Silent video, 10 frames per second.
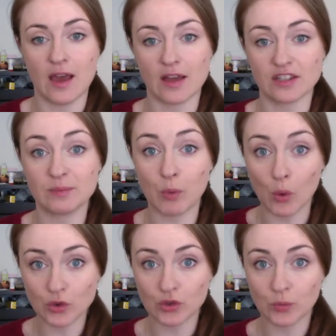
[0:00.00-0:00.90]

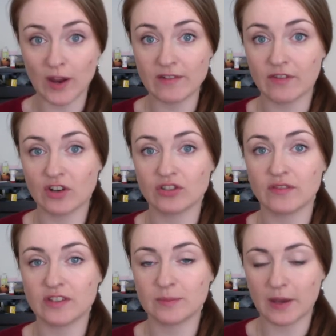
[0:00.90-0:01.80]
sport weight version
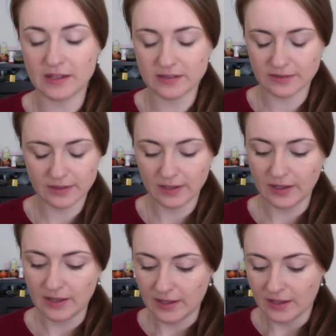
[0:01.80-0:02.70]
of this base,
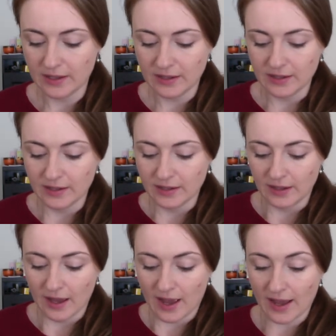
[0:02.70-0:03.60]

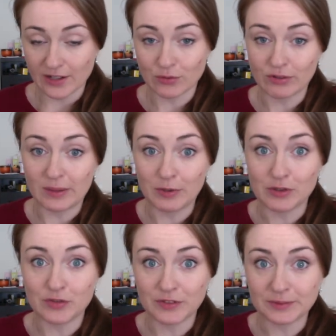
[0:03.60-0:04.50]
and it's really
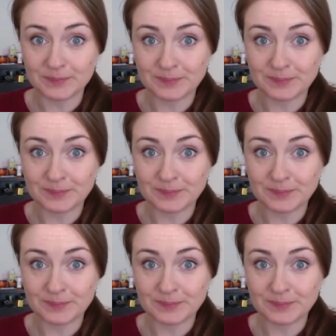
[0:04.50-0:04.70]
beautiful.